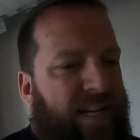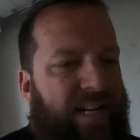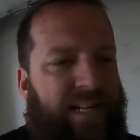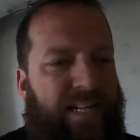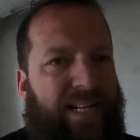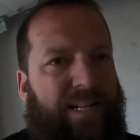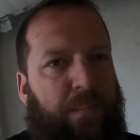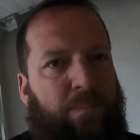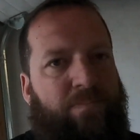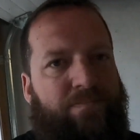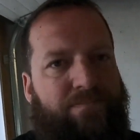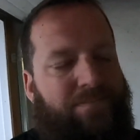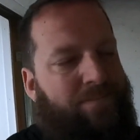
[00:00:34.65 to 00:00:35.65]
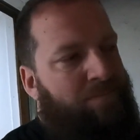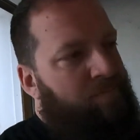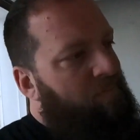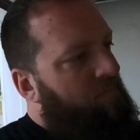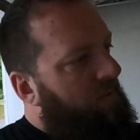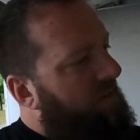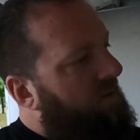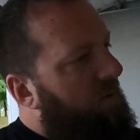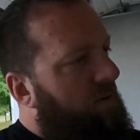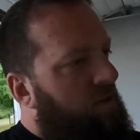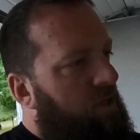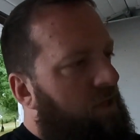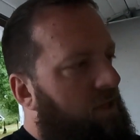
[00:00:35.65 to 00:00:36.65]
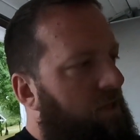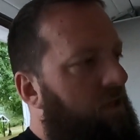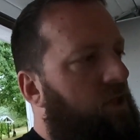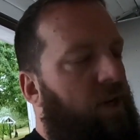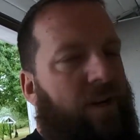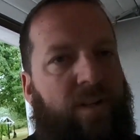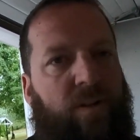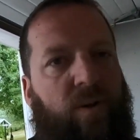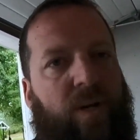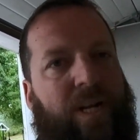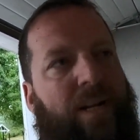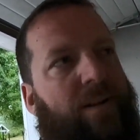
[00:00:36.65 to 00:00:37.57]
We're just chugging along